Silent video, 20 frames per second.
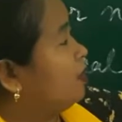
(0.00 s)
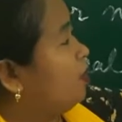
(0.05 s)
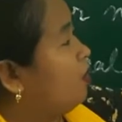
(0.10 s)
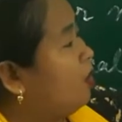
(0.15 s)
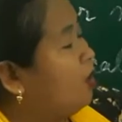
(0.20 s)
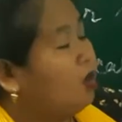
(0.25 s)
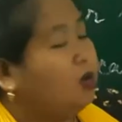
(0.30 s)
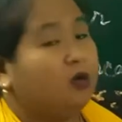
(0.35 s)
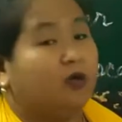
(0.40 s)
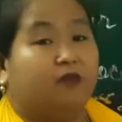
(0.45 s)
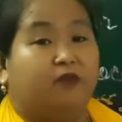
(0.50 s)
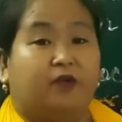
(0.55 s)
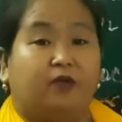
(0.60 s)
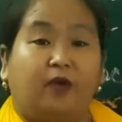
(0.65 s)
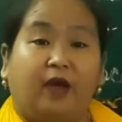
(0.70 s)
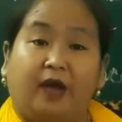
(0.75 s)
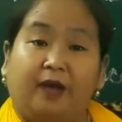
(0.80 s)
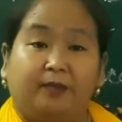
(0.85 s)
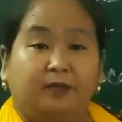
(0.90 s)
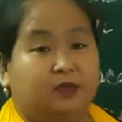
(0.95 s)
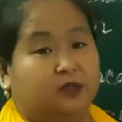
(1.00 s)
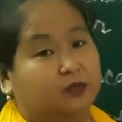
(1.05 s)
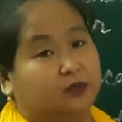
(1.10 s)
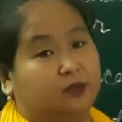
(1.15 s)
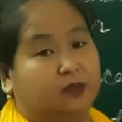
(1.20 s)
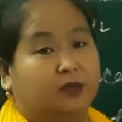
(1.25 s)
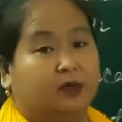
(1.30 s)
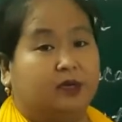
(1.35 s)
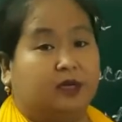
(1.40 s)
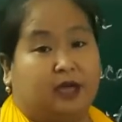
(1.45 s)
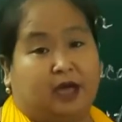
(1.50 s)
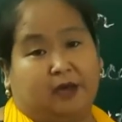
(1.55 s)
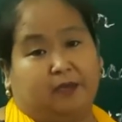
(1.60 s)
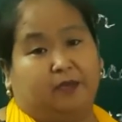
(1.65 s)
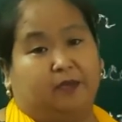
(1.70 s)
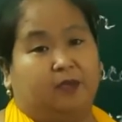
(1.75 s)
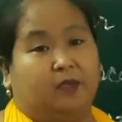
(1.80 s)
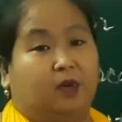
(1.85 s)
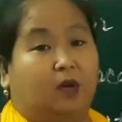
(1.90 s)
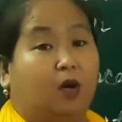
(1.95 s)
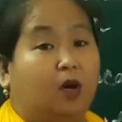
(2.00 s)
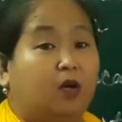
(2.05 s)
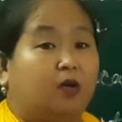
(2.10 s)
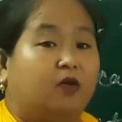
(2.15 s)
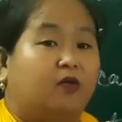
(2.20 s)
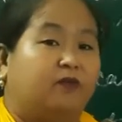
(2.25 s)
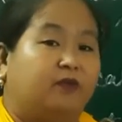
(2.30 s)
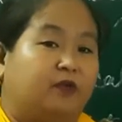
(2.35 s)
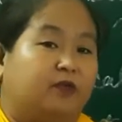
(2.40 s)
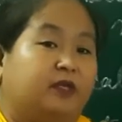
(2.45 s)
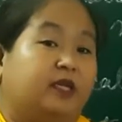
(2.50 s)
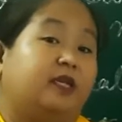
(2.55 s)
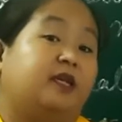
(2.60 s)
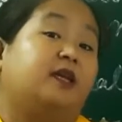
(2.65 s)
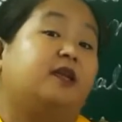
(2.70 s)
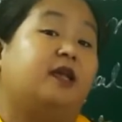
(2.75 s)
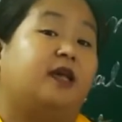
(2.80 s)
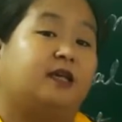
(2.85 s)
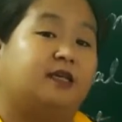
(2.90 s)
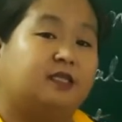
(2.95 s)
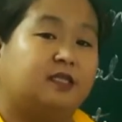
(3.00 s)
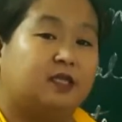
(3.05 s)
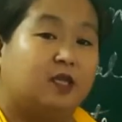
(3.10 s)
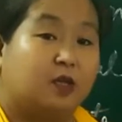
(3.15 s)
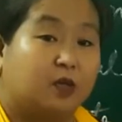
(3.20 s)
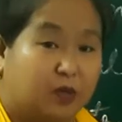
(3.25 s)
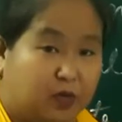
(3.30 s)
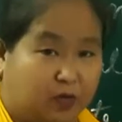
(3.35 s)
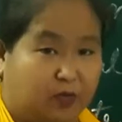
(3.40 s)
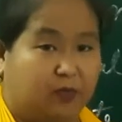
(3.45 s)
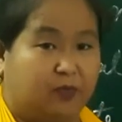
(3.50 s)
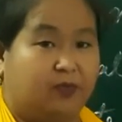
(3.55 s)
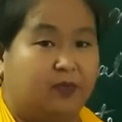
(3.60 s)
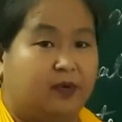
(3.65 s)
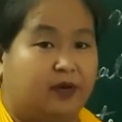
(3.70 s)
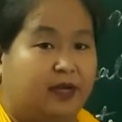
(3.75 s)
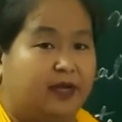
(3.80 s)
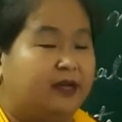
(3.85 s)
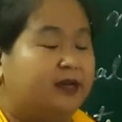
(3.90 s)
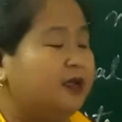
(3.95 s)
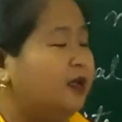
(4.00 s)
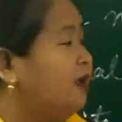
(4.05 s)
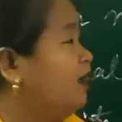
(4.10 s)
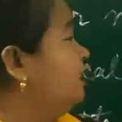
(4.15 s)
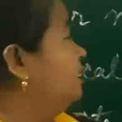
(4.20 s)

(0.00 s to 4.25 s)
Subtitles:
All of you have to come. All of you taken as group. Right,